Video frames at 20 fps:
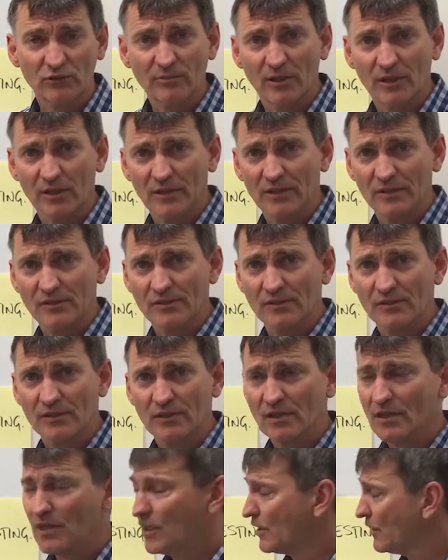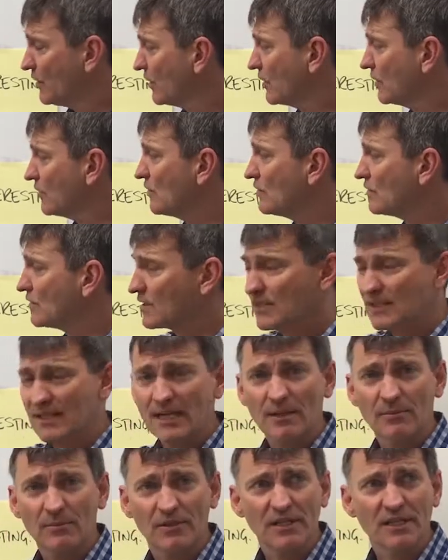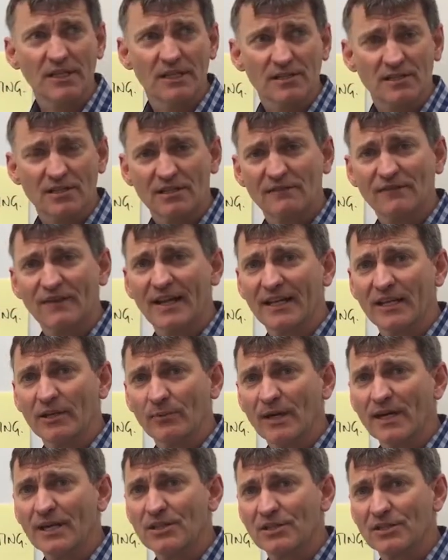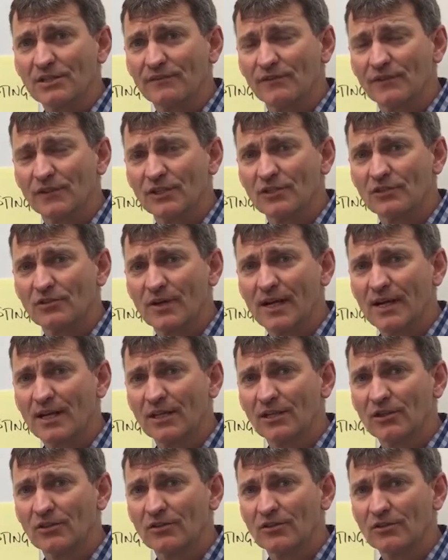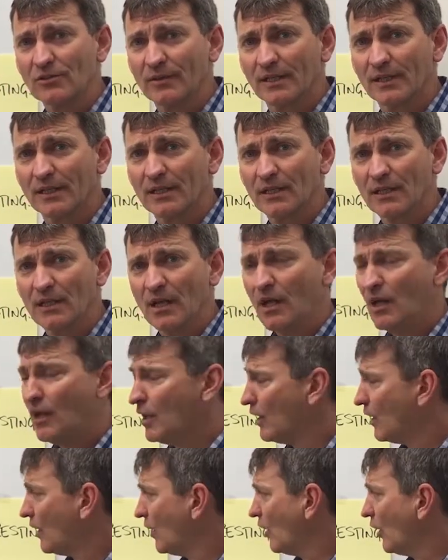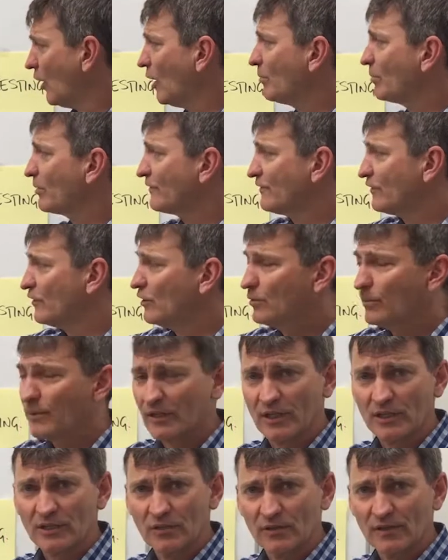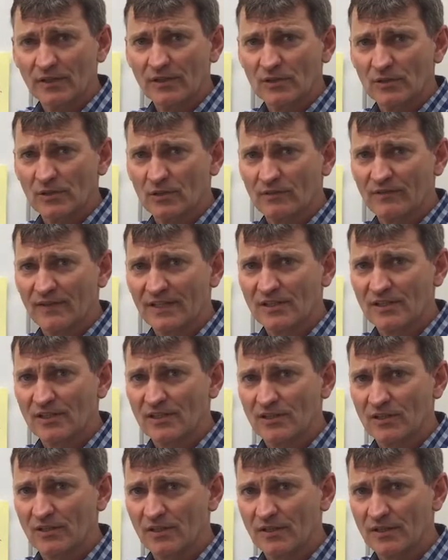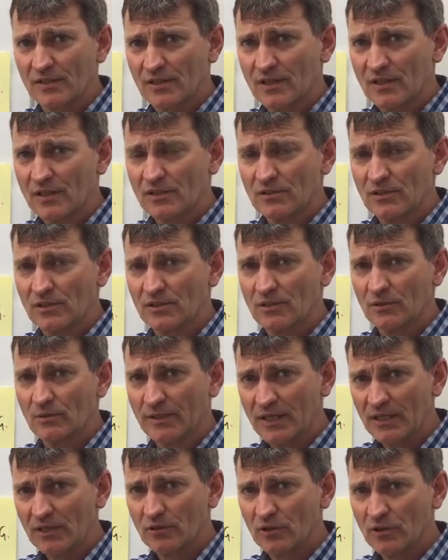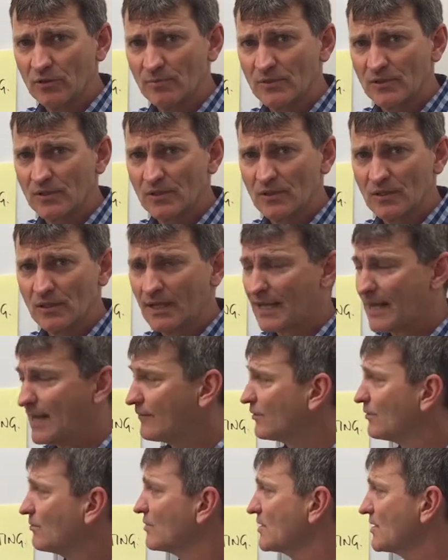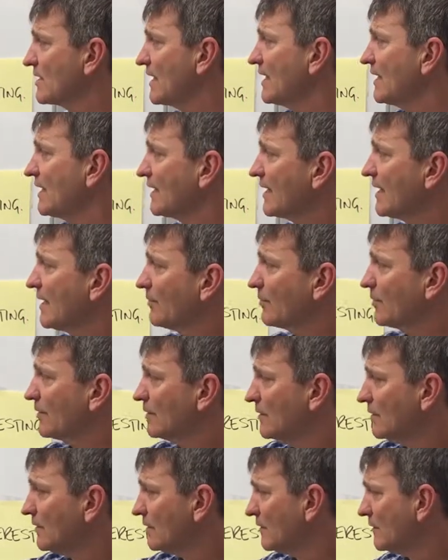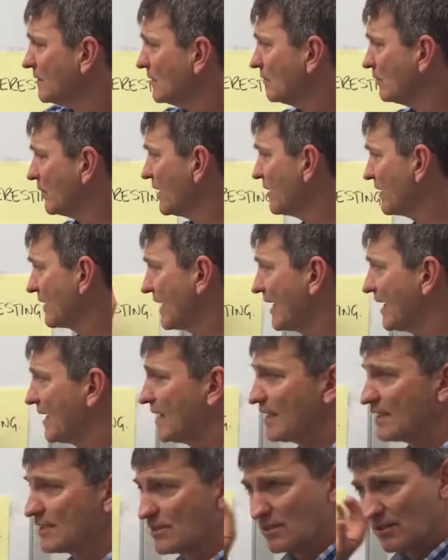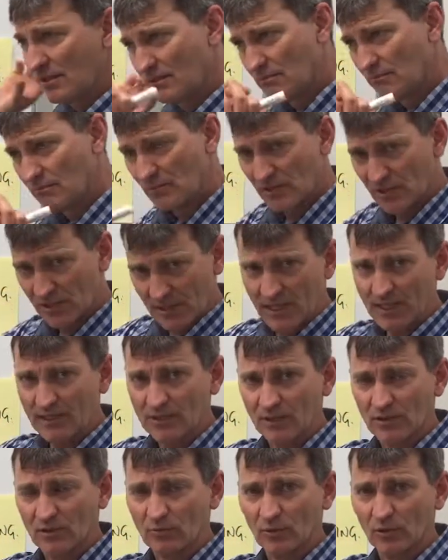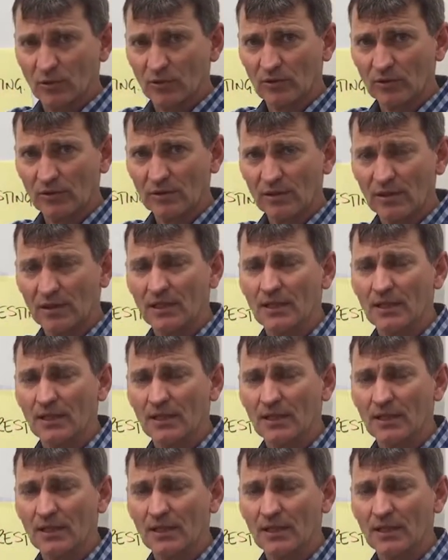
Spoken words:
minus. You could use the same thing as an evaluation for the training you're doing. I prefer, when I do this sort of exercise, to do it in groups, have them standing up with cards stuck to the wall,